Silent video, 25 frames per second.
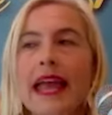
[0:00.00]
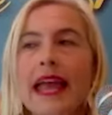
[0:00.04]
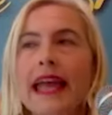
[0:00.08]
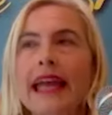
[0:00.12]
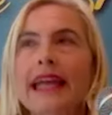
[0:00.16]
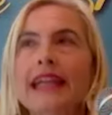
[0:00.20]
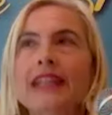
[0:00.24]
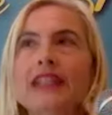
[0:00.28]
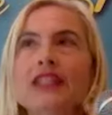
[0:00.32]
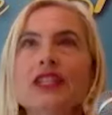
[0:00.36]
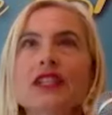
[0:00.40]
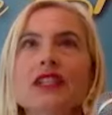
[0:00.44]

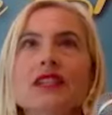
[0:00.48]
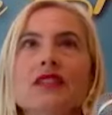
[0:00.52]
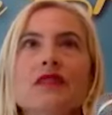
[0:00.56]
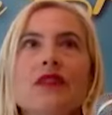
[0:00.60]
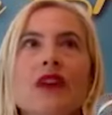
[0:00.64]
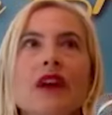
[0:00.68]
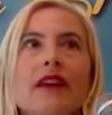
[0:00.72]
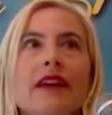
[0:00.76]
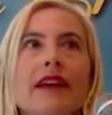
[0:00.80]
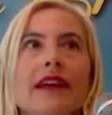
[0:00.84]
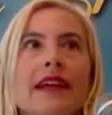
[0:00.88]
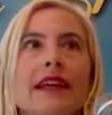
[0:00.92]
It just
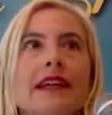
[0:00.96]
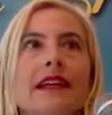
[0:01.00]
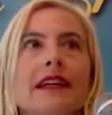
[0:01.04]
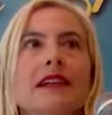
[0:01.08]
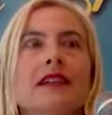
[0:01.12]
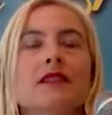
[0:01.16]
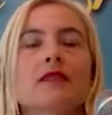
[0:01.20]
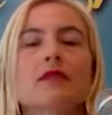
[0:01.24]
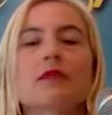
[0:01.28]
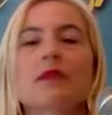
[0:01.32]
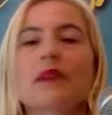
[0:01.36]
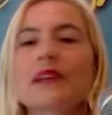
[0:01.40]
felt like an
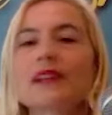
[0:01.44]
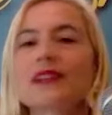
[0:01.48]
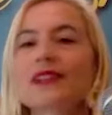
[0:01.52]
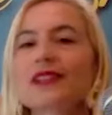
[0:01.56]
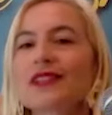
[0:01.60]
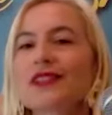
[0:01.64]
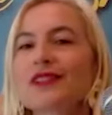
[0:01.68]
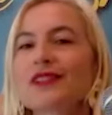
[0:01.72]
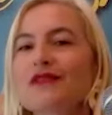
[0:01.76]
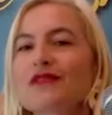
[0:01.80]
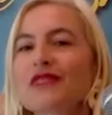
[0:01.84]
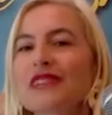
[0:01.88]

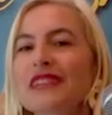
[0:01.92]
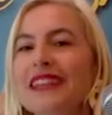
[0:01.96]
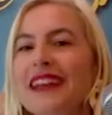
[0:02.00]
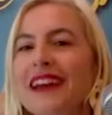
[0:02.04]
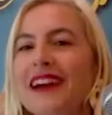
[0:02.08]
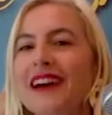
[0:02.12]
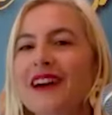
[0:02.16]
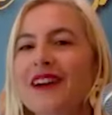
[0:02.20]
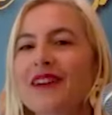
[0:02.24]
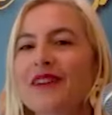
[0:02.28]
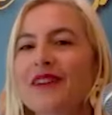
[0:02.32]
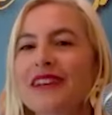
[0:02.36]
expression of free
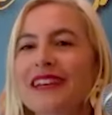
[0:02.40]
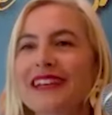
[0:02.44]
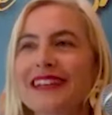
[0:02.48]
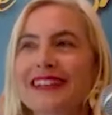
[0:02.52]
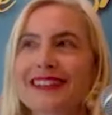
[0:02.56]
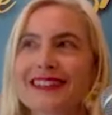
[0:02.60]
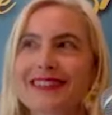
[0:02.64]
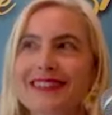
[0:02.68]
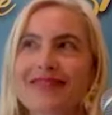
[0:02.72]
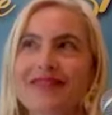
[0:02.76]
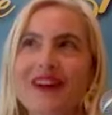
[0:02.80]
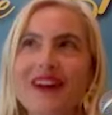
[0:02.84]
love.
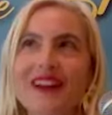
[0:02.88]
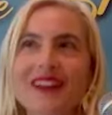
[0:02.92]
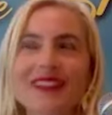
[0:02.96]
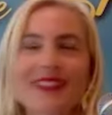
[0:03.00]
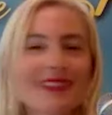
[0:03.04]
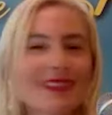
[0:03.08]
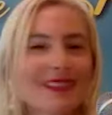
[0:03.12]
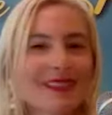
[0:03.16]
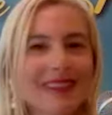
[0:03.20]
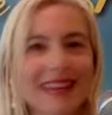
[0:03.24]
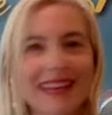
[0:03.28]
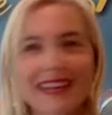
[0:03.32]
It felt
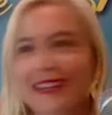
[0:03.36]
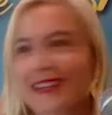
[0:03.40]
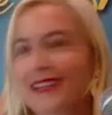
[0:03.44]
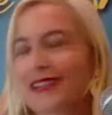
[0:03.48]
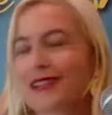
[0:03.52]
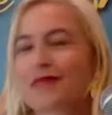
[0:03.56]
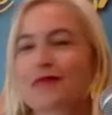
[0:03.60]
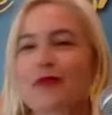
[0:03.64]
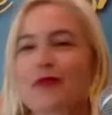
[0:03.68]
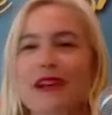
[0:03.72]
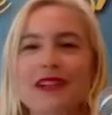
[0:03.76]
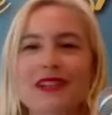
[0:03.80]
as like an
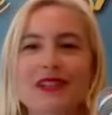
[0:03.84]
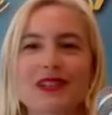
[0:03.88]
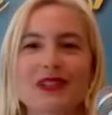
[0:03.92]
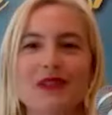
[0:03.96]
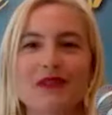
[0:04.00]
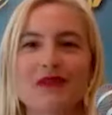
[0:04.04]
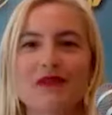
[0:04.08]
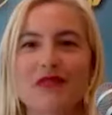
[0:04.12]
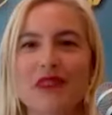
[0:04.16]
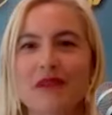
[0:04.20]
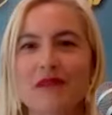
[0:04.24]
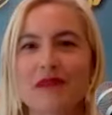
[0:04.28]
expression
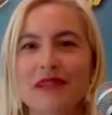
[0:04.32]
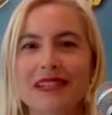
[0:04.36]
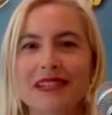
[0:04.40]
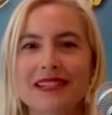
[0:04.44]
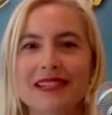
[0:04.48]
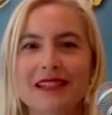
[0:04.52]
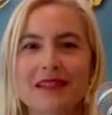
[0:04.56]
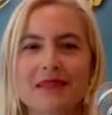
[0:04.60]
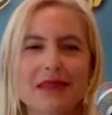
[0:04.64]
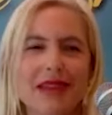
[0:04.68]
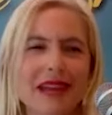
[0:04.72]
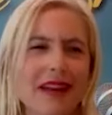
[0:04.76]
of
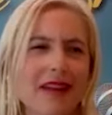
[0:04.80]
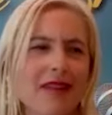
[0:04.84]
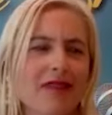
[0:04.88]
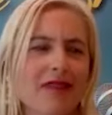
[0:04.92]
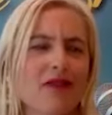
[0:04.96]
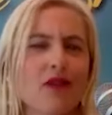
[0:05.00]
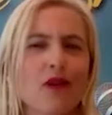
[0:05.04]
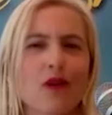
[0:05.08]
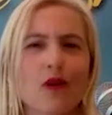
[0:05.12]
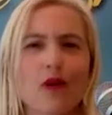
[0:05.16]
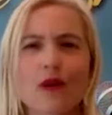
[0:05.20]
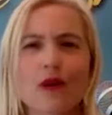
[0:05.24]
feminism. Like, of
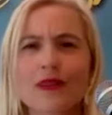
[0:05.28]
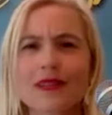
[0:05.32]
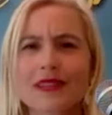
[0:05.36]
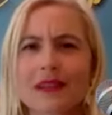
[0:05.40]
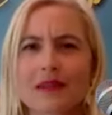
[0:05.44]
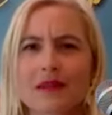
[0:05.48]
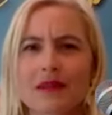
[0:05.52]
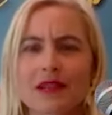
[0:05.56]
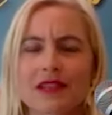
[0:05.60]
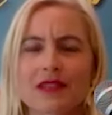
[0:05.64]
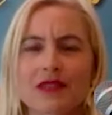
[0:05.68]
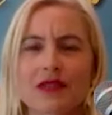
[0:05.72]
course,
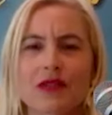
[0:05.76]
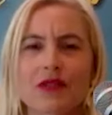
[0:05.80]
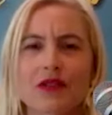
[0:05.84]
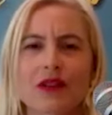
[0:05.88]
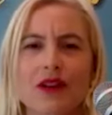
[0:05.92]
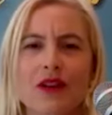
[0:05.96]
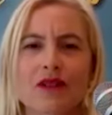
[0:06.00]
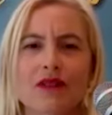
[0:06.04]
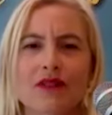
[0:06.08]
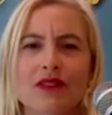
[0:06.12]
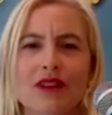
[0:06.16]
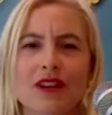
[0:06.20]
I'm going to turn
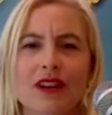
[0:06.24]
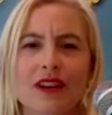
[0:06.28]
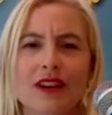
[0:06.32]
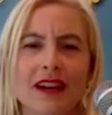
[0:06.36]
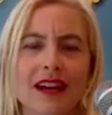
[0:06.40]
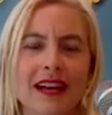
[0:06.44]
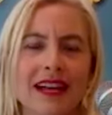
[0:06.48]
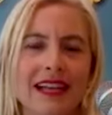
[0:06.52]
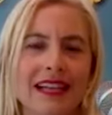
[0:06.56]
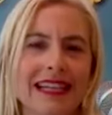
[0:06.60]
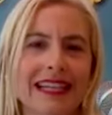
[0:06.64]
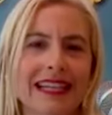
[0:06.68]
over
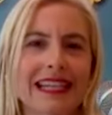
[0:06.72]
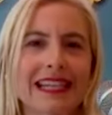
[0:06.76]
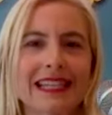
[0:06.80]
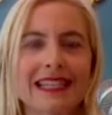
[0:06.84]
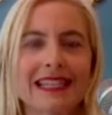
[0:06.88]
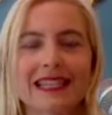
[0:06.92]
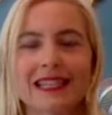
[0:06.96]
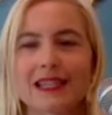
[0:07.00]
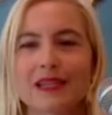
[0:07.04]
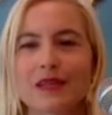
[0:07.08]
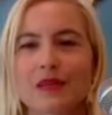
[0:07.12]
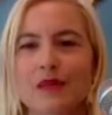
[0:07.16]
and kiss
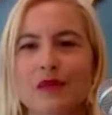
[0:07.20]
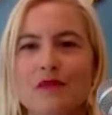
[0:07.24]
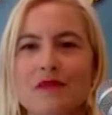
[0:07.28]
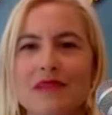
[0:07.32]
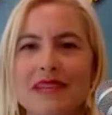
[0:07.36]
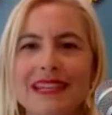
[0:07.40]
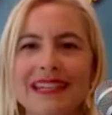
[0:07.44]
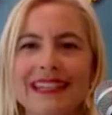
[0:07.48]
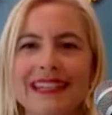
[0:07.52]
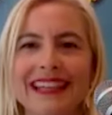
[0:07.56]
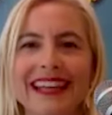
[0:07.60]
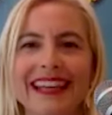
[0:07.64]
this
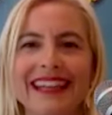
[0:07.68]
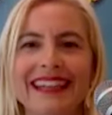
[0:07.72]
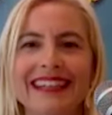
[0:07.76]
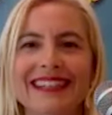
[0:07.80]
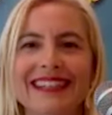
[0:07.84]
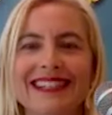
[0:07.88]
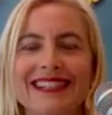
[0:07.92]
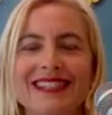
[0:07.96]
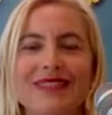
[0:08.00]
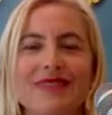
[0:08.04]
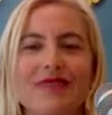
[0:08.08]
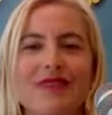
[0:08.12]
woman. And it
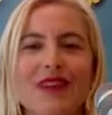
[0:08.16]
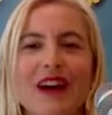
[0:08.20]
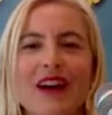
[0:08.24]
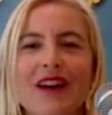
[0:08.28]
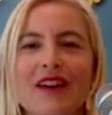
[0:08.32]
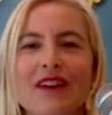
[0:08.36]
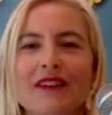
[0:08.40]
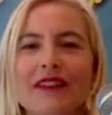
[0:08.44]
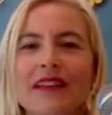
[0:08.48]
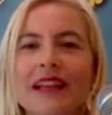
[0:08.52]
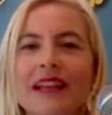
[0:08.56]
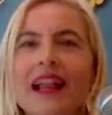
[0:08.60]
just
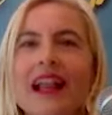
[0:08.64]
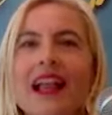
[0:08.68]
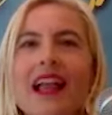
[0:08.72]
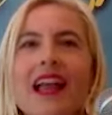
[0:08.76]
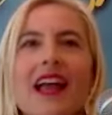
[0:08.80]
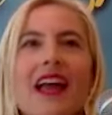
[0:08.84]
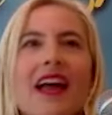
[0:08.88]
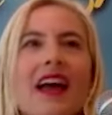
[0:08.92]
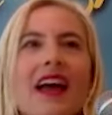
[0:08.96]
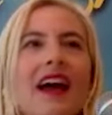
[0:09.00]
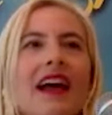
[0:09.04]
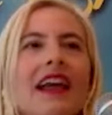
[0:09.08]
felt,
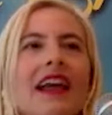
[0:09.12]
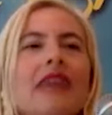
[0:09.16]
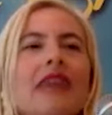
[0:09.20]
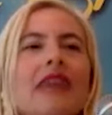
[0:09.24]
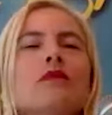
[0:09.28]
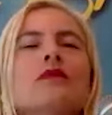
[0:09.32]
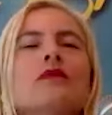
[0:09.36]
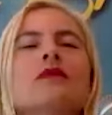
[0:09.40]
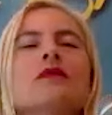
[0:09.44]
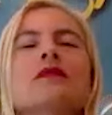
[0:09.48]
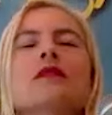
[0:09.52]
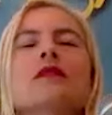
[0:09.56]
it
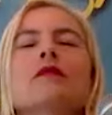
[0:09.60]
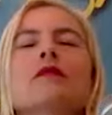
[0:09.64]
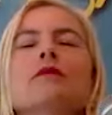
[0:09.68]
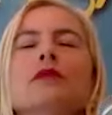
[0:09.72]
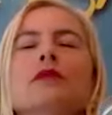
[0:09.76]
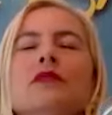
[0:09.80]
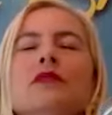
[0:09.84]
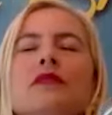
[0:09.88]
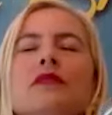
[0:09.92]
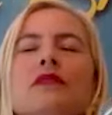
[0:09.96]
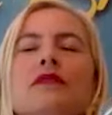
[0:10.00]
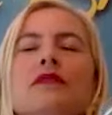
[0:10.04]
was so
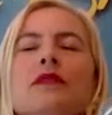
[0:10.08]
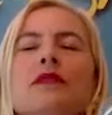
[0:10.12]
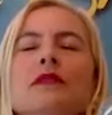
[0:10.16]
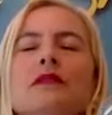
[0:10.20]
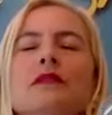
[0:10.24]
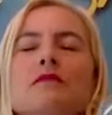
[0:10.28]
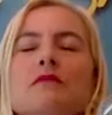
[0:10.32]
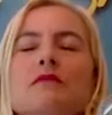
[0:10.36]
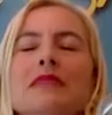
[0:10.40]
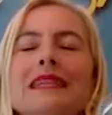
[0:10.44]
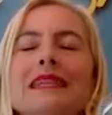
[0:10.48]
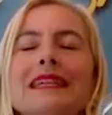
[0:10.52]
beautiful to
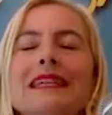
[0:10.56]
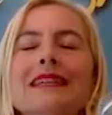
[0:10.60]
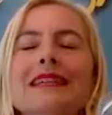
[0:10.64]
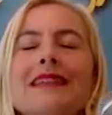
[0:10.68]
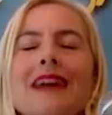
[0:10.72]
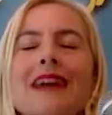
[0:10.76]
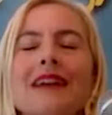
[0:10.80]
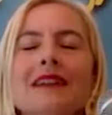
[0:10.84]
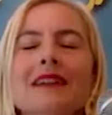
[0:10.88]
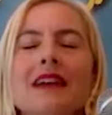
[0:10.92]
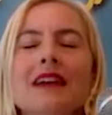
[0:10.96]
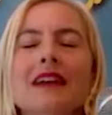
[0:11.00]
be in
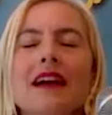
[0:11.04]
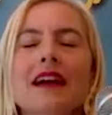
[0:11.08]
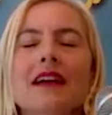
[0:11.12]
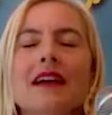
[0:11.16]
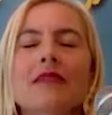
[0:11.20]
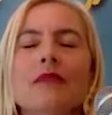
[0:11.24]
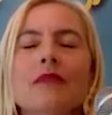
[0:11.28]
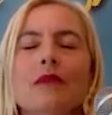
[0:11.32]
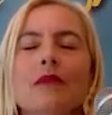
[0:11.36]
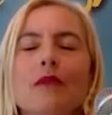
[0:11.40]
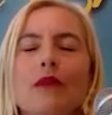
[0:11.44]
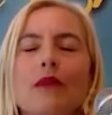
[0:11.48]
that
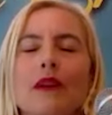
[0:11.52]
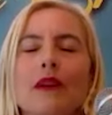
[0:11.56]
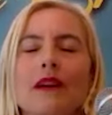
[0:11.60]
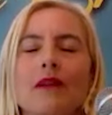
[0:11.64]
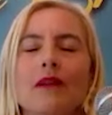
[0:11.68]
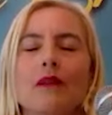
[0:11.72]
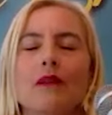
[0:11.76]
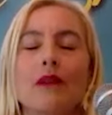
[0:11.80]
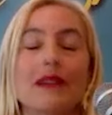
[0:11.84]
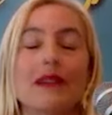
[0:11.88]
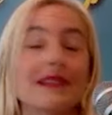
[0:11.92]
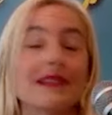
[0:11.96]
time where it
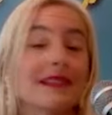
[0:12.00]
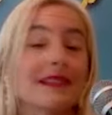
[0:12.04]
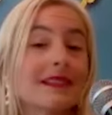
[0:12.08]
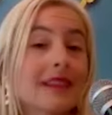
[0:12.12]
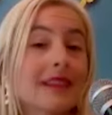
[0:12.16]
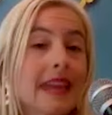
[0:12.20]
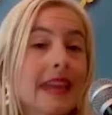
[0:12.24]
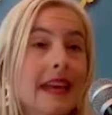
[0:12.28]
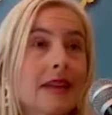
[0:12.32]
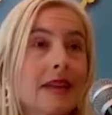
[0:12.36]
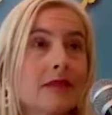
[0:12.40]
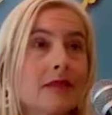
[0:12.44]
wasn't
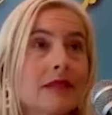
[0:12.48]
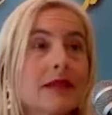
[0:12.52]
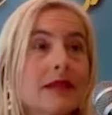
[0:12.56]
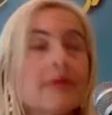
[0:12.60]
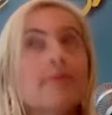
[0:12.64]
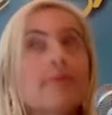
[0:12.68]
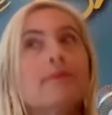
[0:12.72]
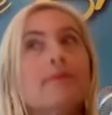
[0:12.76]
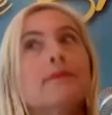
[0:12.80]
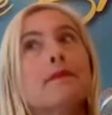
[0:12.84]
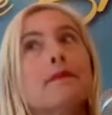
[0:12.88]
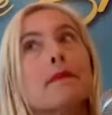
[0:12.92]
named.
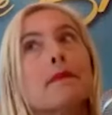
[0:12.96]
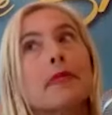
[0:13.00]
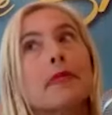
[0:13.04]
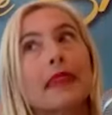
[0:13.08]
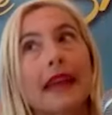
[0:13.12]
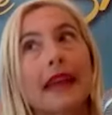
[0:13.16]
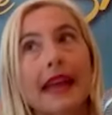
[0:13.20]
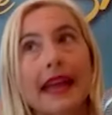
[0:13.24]
Mm.